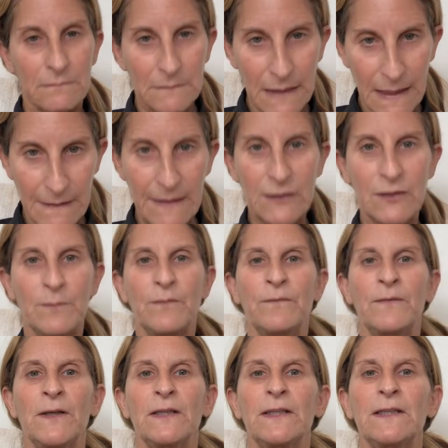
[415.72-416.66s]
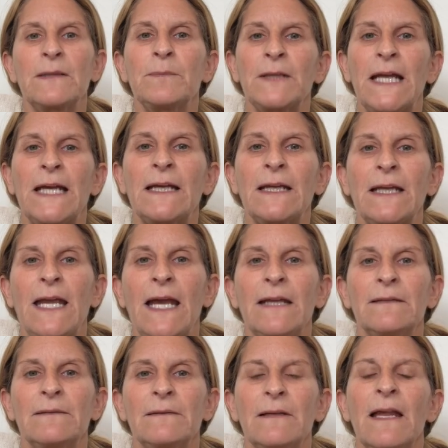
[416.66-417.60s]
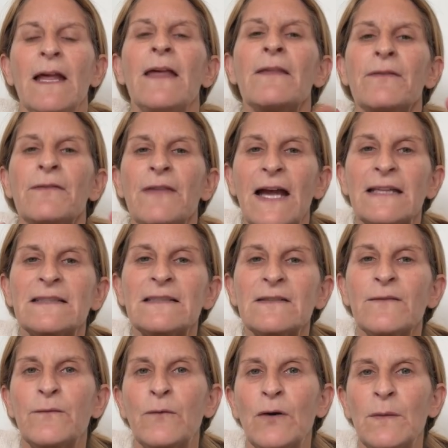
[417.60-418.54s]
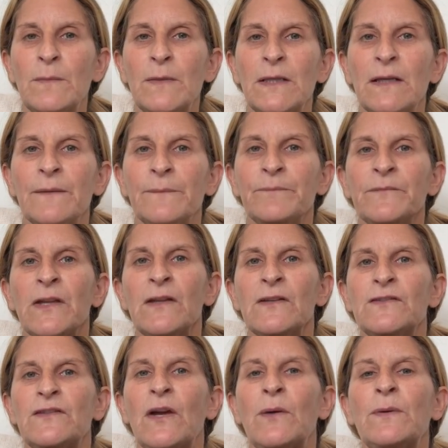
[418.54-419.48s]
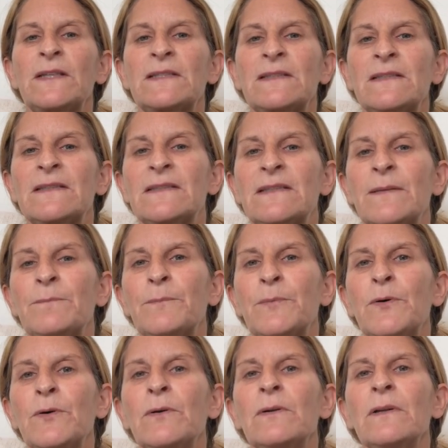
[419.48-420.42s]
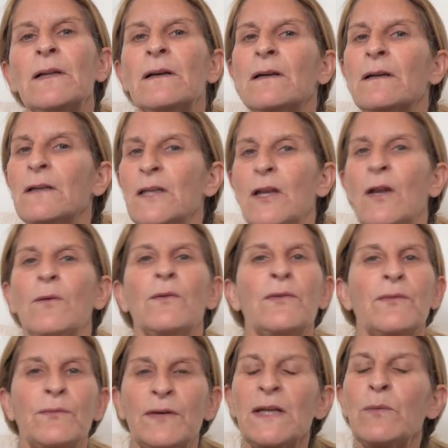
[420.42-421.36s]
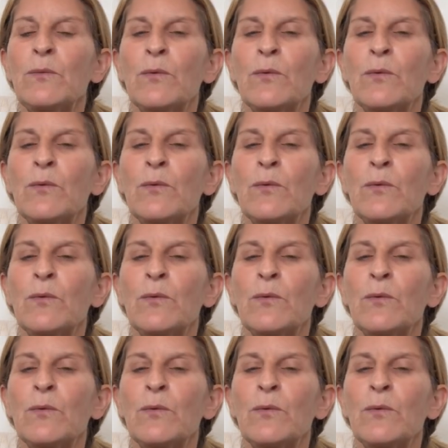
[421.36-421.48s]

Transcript: and then you fill in the blank again. That's the formula. So it's a simple, 3